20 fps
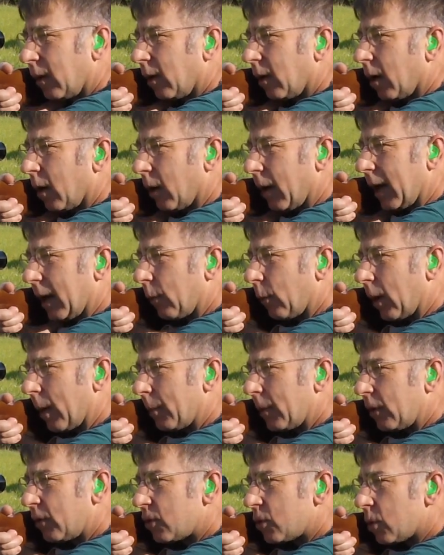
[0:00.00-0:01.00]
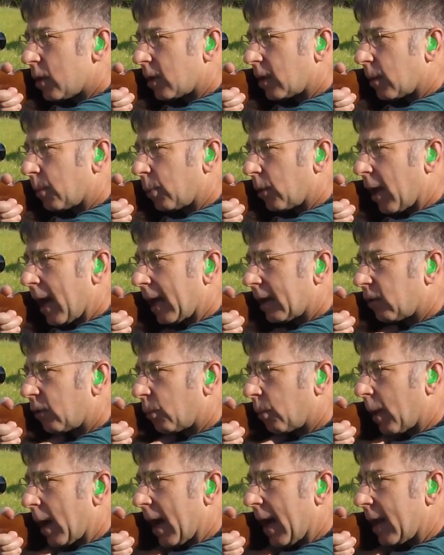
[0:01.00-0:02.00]
Alright, well I'm going to shoot at the black
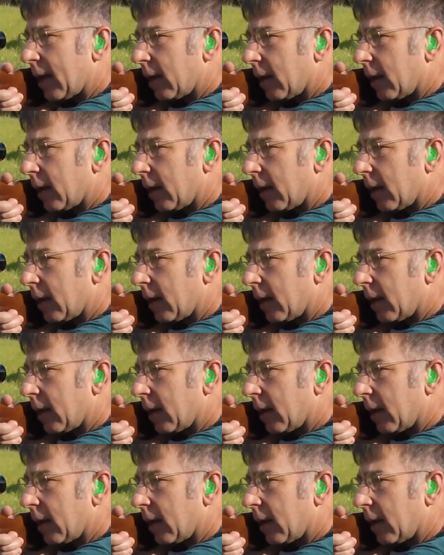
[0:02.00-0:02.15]
spot